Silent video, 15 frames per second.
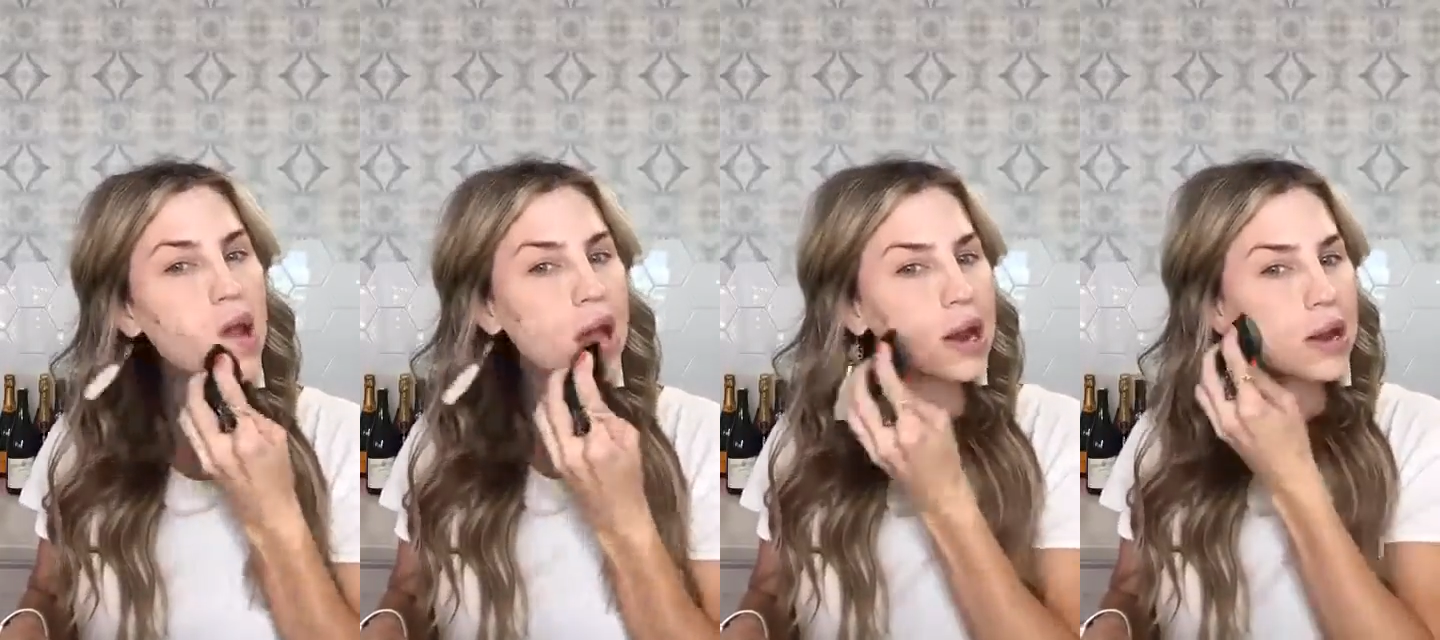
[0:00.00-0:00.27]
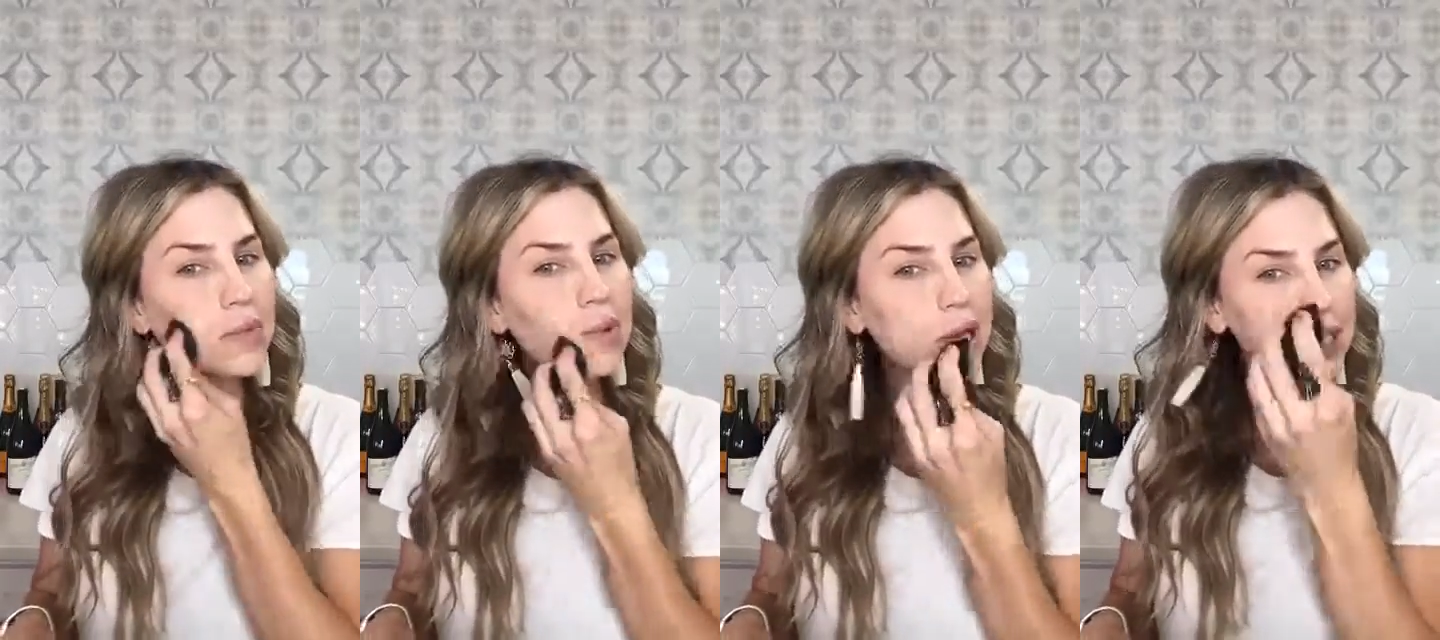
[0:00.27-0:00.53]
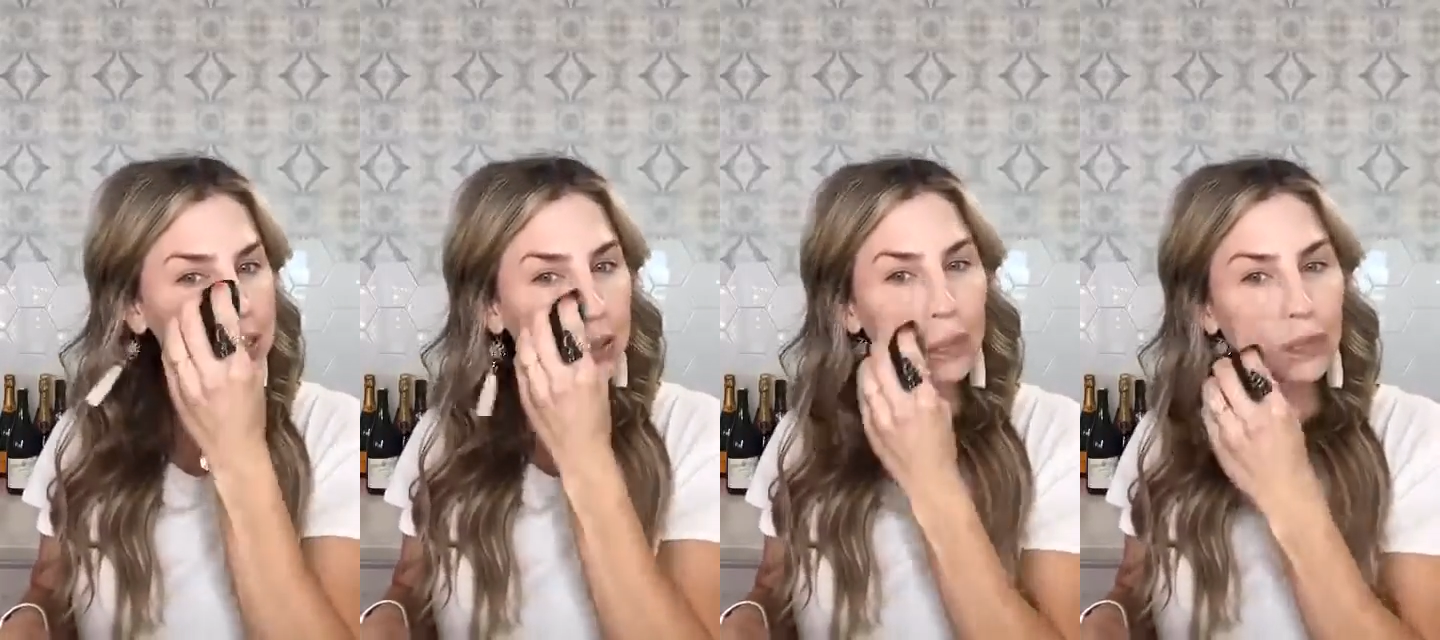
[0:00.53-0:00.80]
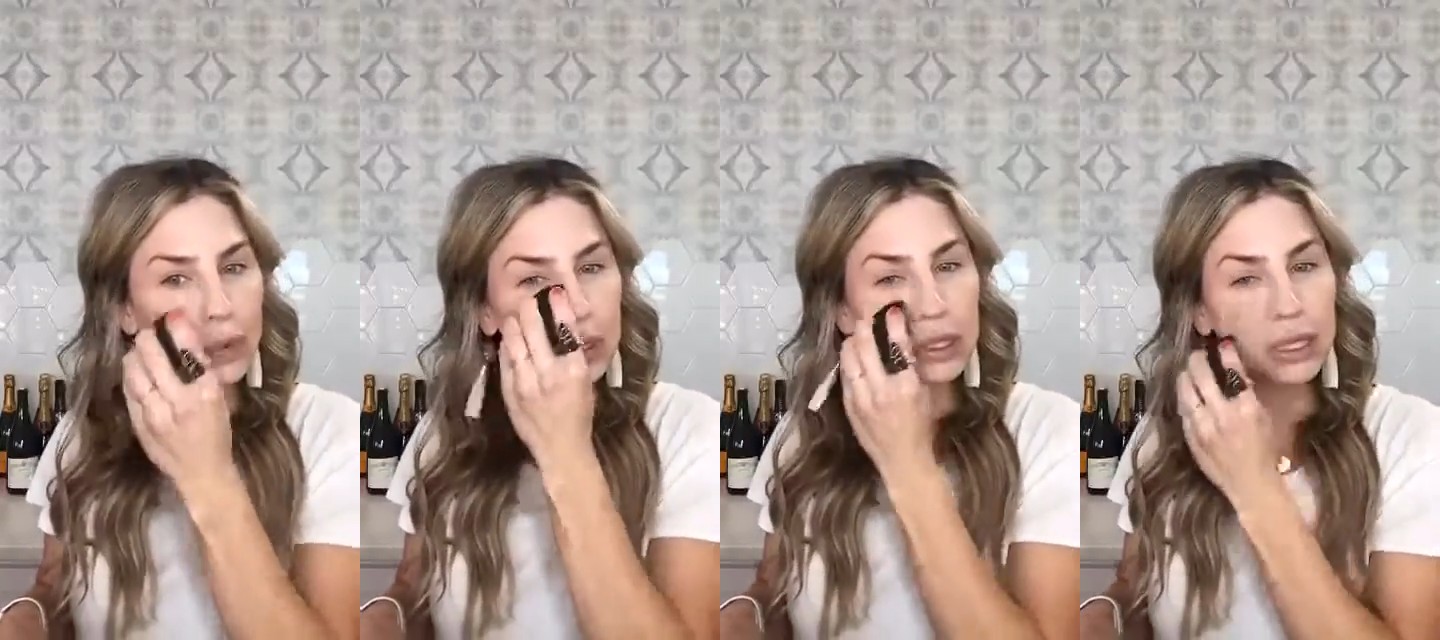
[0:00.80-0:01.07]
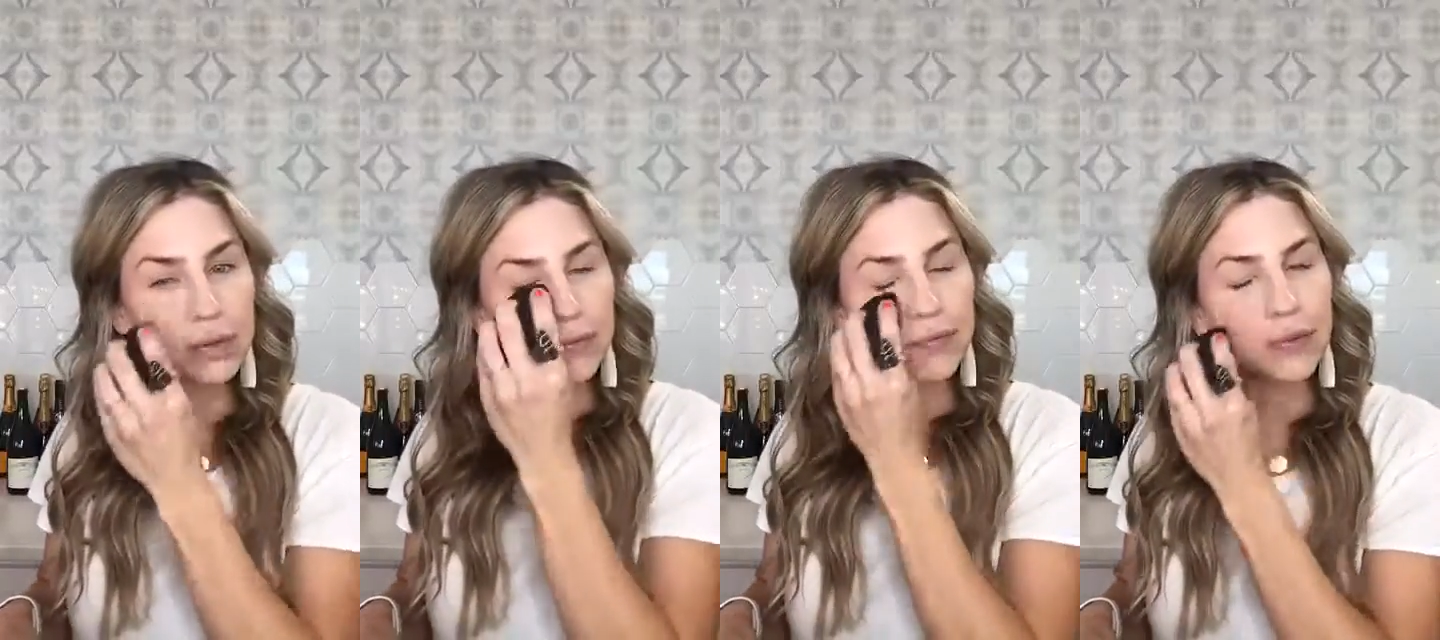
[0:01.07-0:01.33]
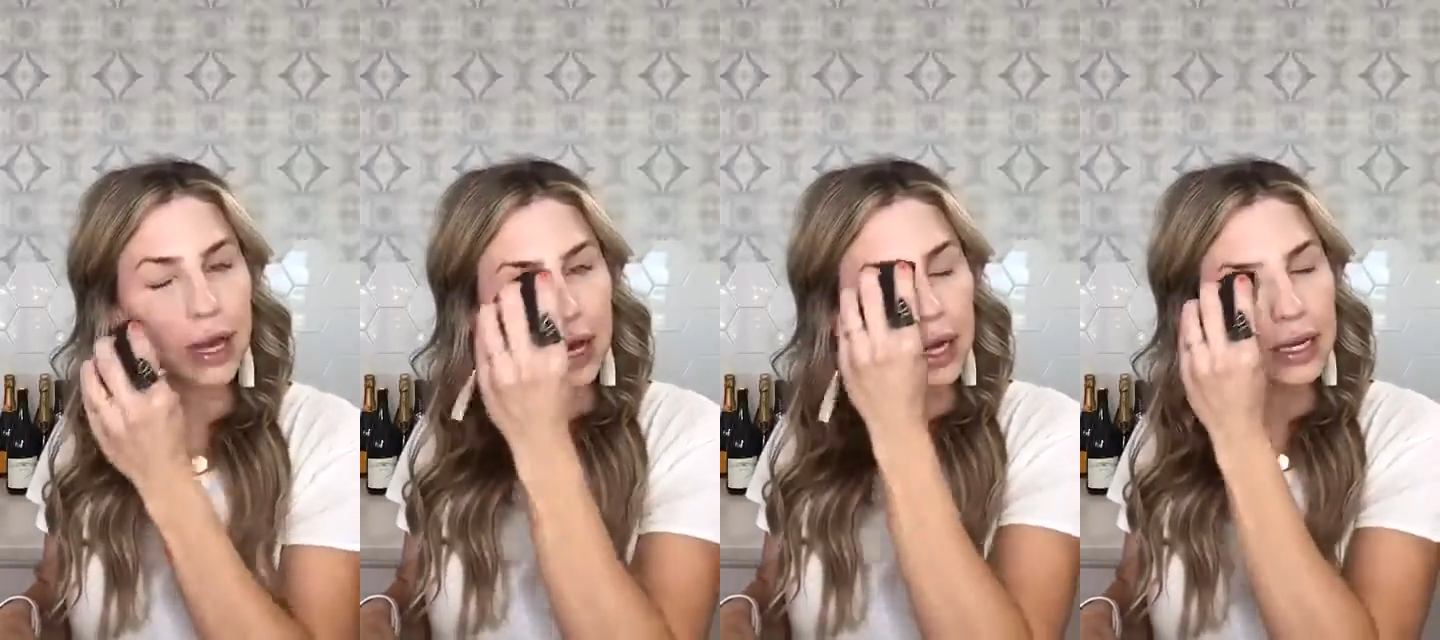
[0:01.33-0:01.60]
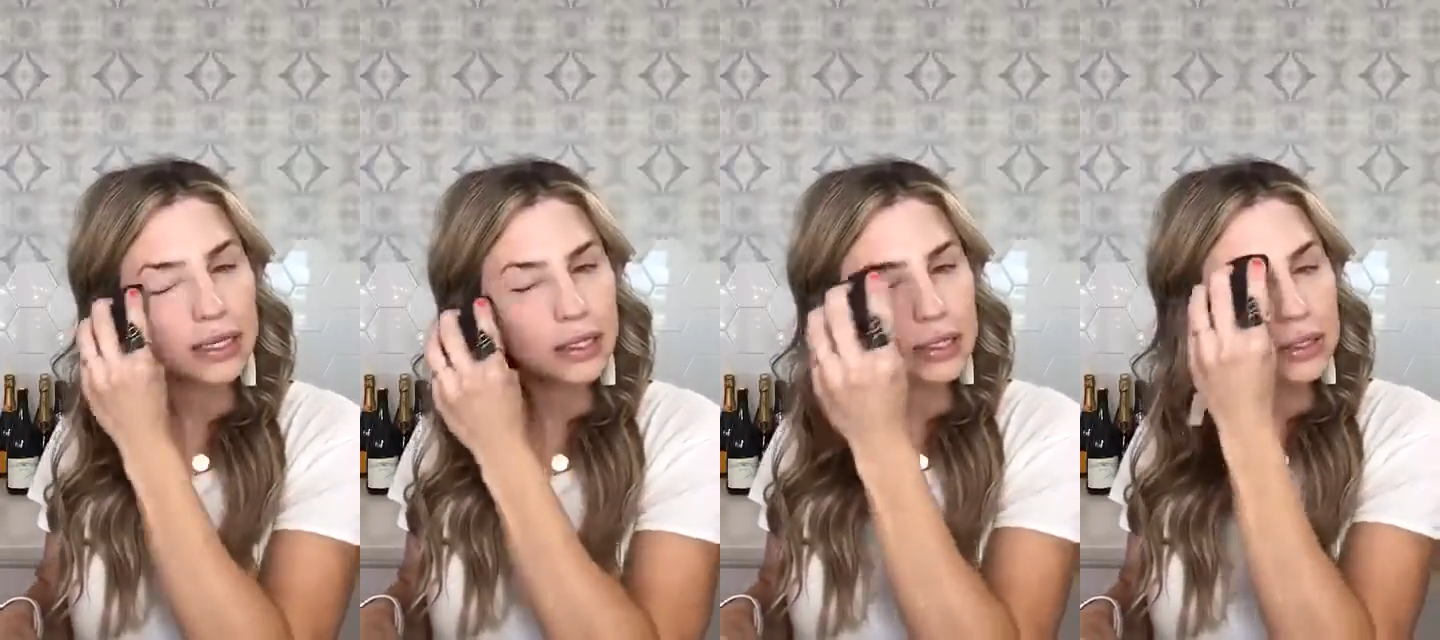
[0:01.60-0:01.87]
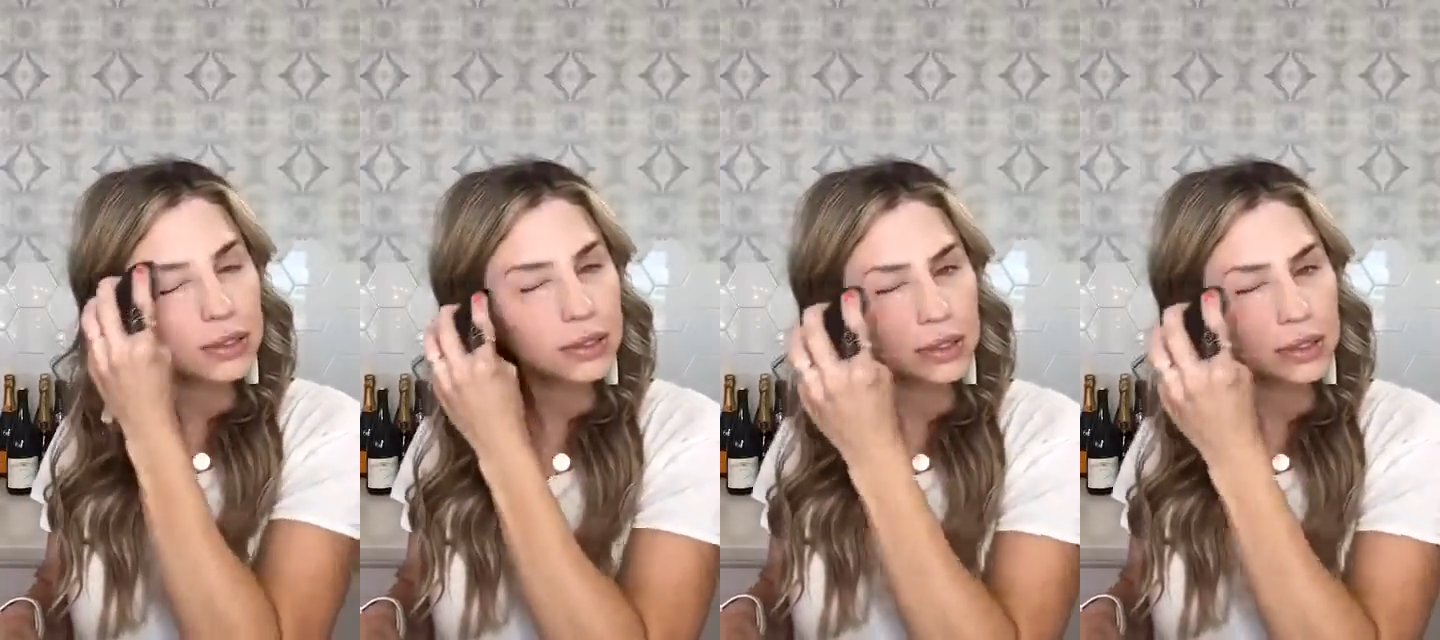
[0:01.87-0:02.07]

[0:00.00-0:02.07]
And it makes it really fast